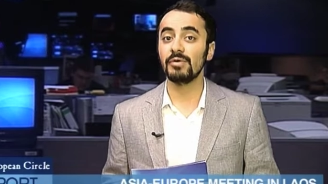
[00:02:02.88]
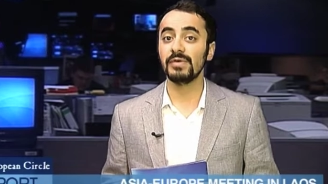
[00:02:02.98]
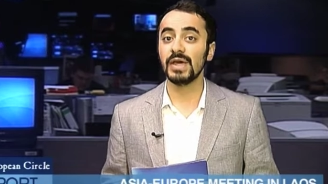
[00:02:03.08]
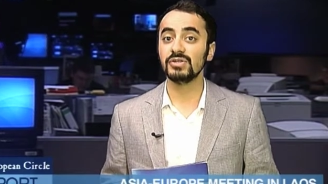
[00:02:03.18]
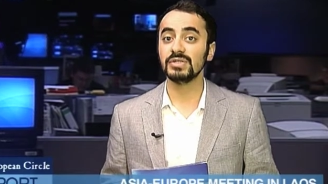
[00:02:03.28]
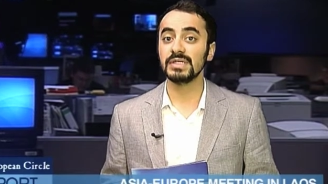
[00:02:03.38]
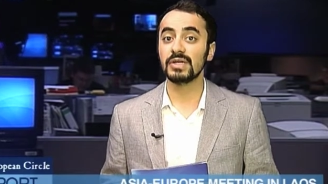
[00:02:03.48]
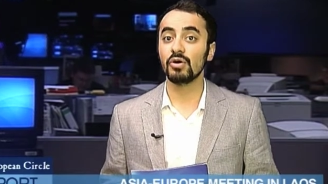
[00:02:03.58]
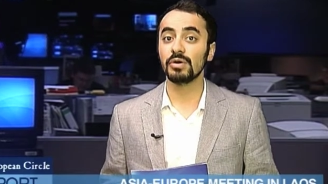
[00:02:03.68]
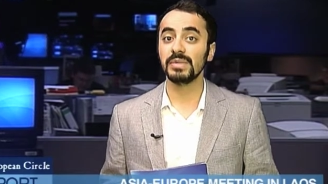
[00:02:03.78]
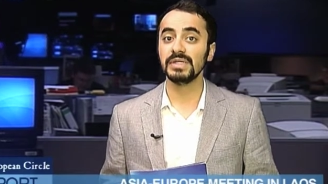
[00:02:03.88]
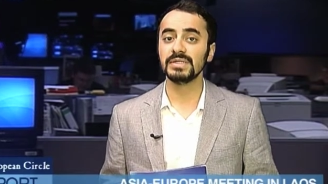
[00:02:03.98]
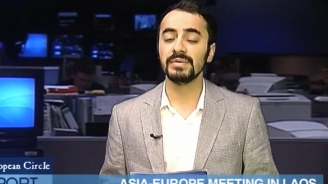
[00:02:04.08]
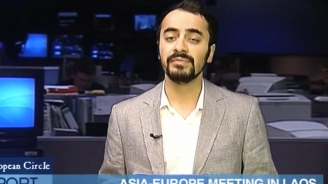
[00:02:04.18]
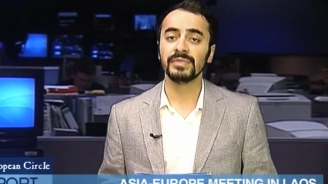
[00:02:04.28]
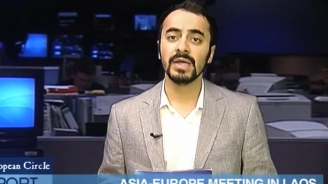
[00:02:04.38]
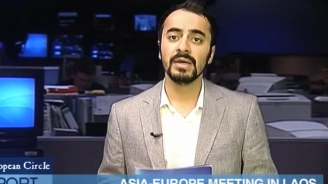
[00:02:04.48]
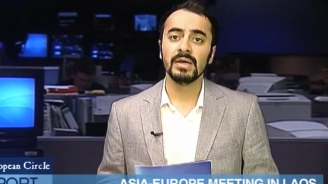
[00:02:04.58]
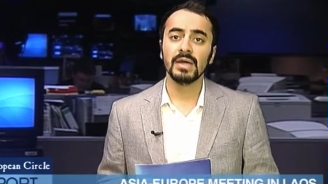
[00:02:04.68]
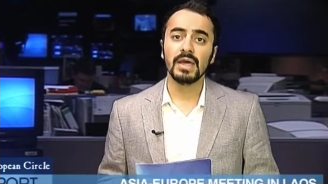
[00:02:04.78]
of Asia's economies.
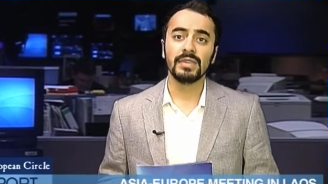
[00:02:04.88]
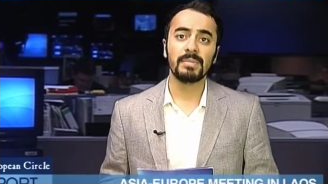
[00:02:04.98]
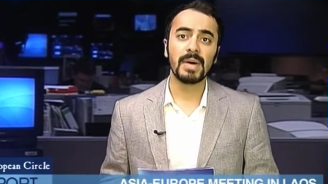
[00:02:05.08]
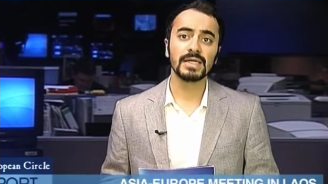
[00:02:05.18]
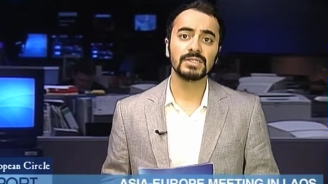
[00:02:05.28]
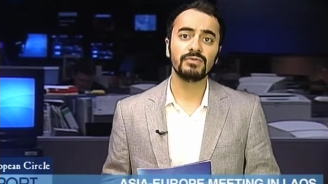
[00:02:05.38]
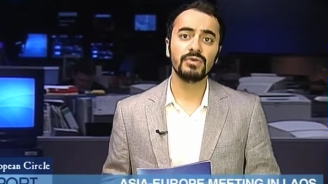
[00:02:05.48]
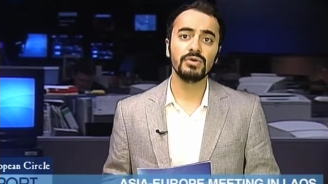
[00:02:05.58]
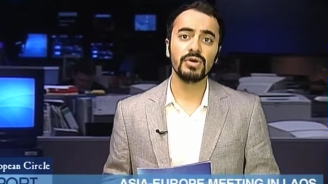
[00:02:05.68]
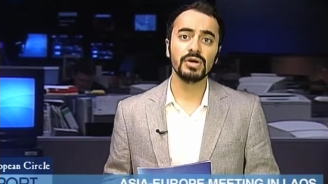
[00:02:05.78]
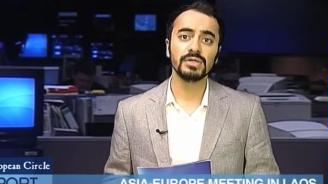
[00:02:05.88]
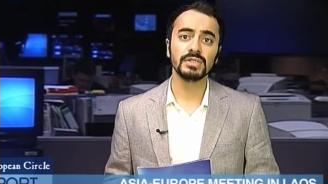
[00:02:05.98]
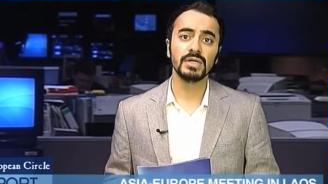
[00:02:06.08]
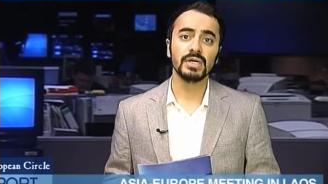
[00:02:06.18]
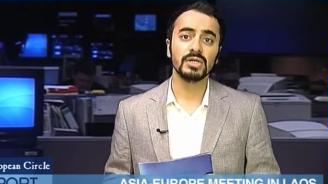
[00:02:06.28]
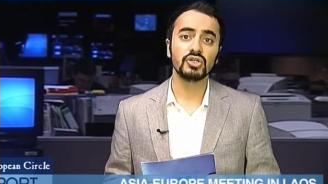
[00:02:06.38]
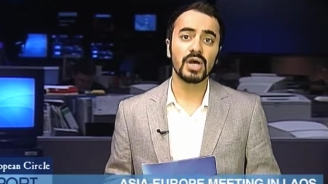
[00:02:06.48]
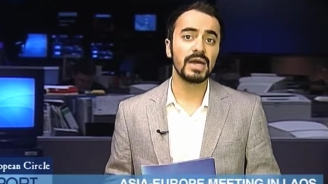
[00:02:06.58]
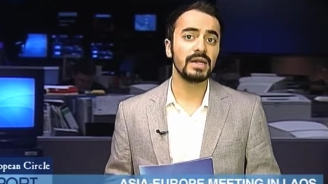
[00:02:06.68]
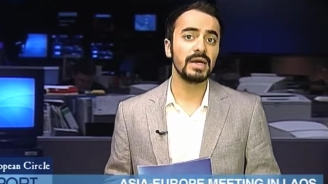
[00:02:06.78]
In the past few years,
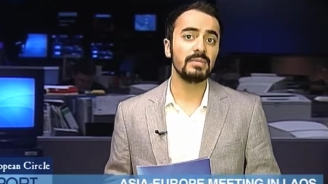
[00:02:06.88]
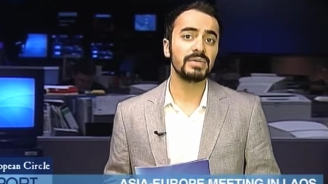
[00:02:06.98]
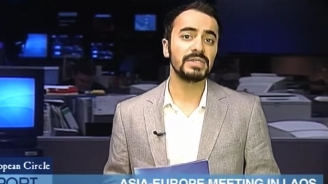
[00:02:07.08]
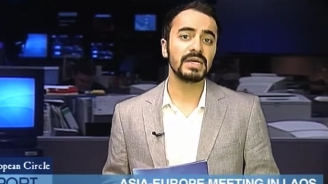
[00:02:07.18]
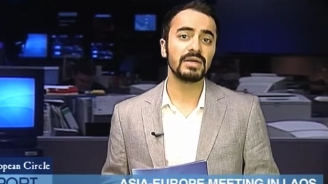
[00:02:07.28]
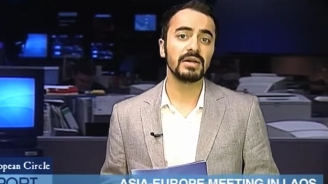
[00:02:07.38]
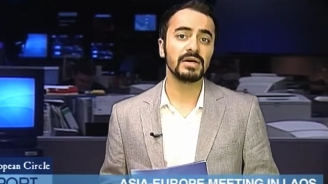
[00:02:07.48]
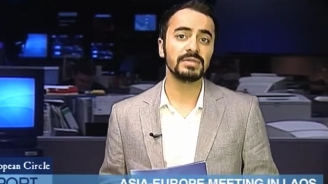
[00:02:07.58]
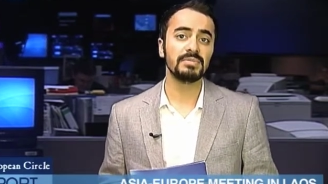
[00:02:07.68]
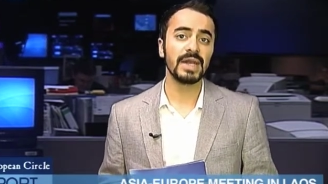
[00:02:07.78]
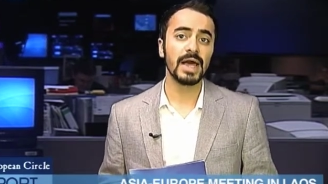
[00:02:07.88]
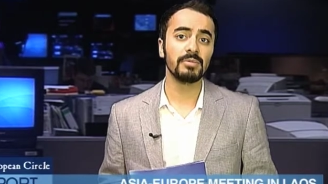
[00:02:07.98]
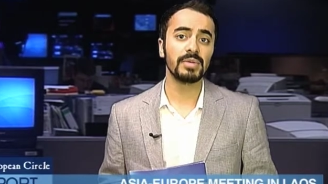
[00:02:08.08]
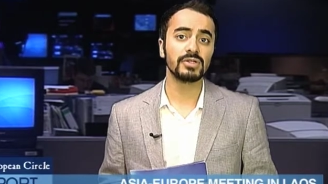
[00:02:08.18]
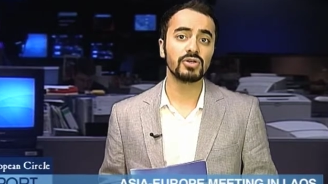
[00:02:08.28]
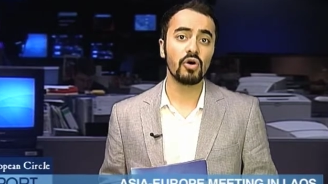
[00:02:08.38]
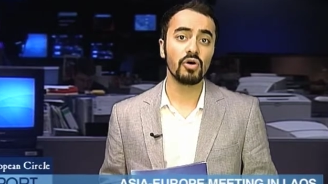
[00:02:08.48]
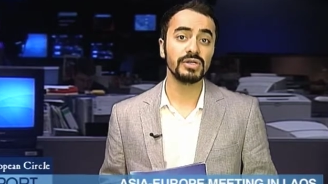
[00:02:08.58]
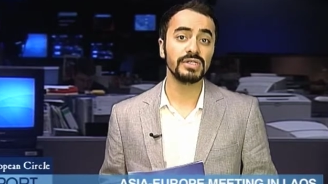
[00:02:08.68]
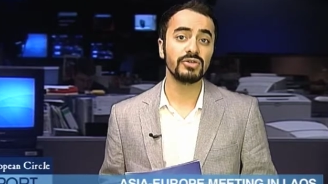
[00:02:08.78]
China in particular has been helping to
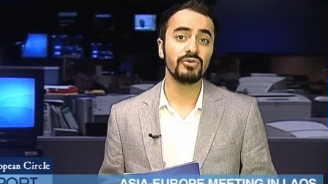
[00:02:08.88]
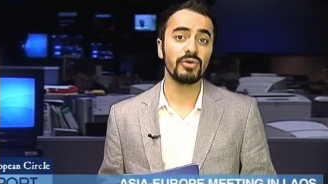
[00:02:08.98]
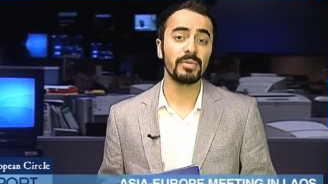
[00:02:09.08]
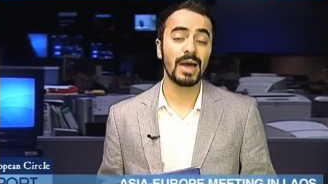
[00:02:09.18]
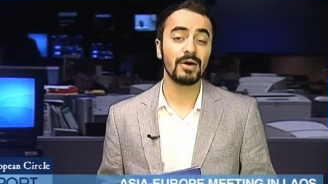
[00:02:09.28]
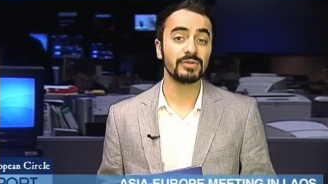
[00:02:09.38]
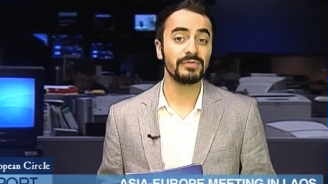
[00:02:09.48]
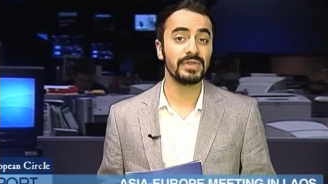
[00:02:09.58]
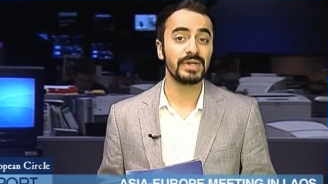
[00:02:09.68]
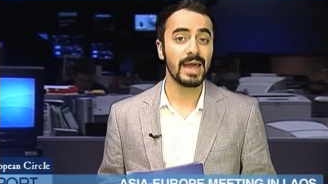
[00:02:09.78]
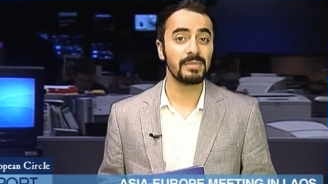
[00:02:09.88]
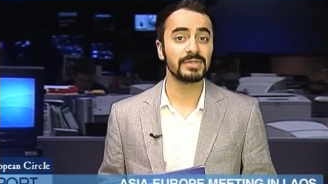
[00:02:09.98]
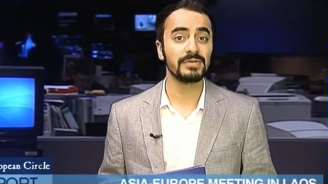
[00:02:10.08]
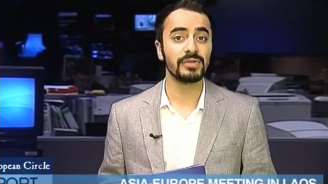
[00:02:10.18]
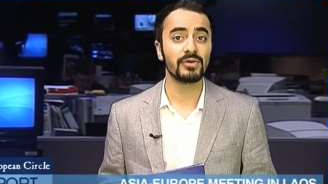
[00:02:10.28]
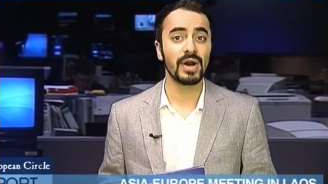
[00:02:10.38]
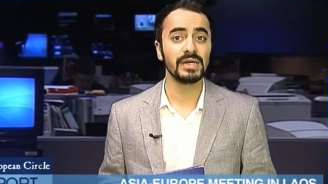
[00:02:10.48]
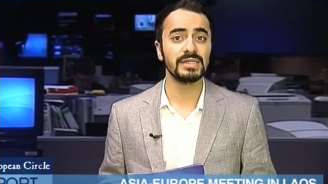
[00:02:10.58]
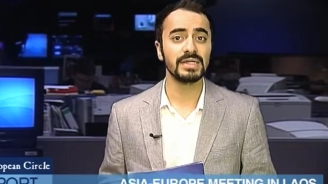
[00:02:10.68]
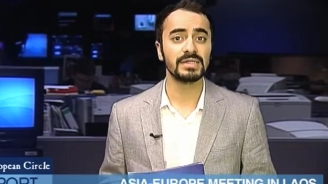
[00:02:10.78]
hoist Europe out of the depths of the
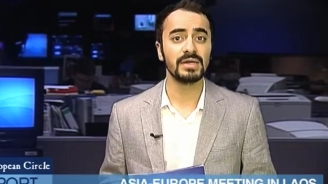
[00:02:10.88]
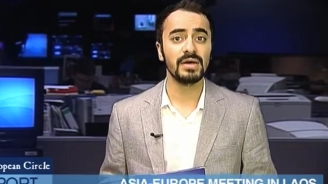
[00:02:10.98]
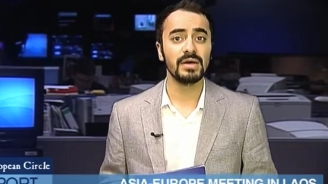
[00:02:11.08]
crisis.